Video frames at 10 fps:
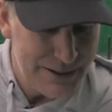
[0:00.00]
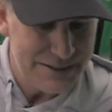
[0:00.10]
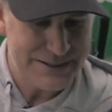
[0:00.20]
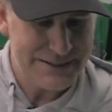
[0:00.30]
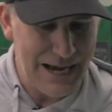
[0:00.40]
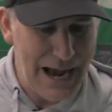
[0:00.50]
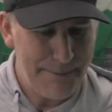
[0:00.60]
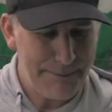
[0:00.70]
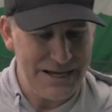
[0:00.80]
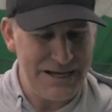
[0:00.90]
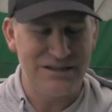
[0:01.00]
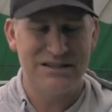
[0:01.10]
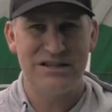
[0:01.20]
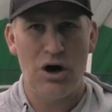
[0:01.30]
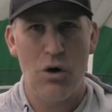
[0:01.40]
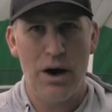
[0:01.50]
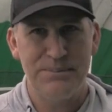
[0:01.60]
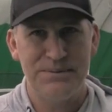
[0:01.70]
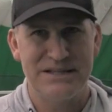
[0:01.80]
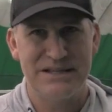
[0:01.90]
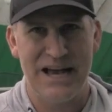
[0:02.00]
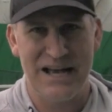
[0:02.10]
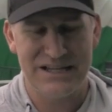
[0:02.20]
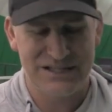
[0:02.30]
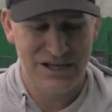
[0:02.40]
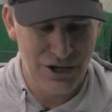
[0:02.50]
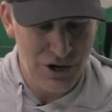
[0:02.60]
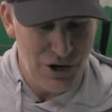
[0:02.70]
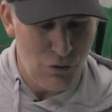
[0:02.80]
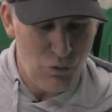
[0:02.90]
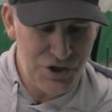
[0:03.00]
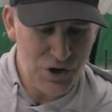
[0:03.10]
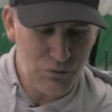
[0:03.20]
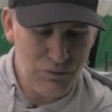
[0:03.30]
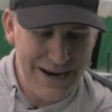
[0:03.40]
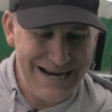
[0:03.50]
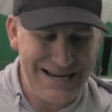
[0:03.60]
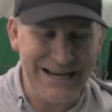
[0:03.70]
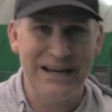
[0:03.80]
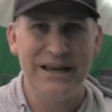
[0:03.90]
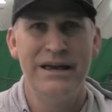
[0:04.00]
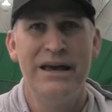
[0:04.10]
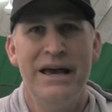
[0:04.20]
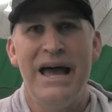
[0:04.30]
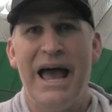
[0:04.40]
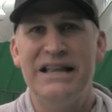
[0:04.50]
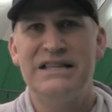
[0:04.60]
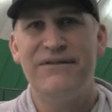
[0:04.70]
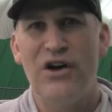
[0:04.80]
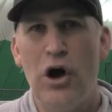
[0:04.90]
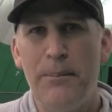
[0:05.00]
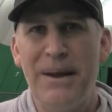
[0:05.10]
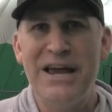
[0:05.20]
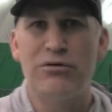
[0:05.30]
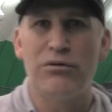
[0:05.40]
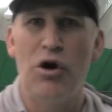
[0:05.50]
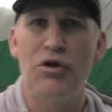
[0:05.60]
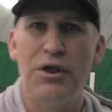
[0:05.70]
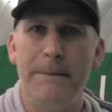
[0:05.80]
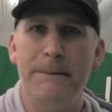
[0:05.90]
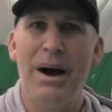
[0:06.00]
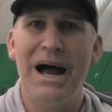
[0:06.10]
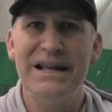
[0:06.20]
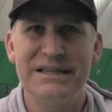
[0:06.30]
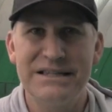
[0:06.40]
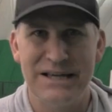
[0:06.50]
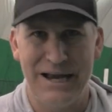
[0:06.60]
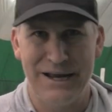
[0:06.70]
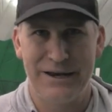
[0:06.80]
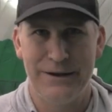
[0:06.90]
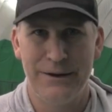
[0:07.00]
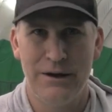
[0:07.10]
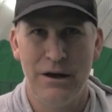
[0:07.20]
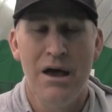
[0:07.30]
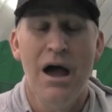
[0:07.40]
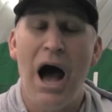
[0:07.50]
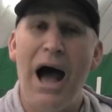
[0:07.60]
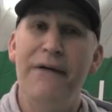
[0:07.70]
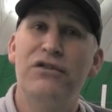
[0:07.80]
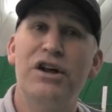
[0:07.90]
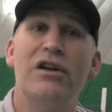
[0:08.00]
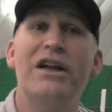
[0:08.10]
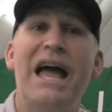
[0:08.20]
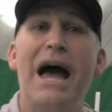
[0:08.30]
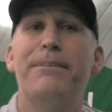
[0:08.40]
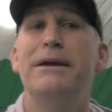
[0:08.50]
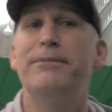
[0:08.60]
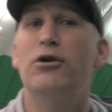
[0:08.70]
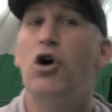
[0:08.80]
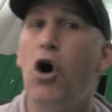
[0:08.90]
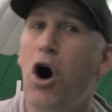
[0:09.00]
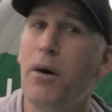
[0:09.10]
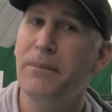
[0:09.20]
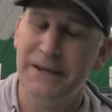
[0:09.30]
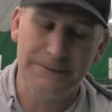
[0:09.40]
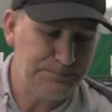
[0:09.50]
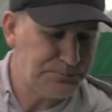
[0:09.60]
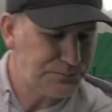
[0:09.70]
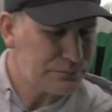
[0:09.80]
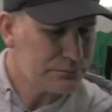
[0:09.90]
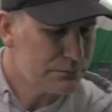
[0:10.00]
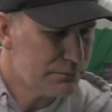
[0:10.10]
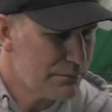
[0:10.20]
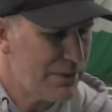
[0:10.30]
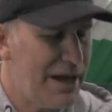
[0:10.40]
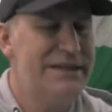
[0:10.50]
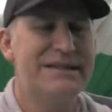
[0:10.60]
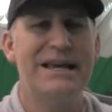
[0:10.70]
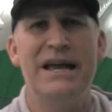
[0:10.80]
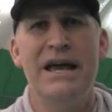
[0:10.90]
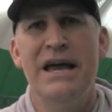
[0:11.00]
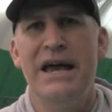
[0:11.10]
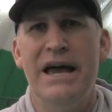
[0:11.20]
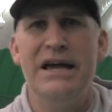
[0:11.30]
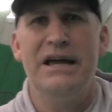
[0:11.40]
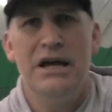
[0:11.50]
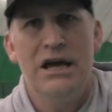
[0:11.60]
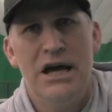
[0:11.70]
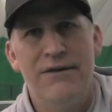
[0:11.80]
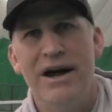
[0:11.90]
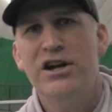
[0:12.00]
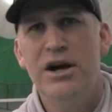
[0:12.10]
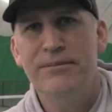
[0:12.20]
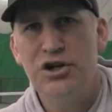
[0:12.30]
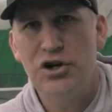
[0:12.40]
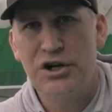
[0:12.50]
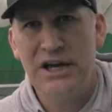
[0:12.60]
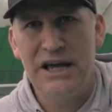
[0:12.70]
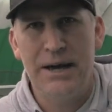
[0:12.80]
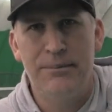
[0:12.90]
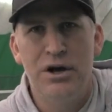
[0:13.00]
Stop being so obsessed with your rating and develop a growth mindset. I've literally had people call me and say, hey, if I come to your camp,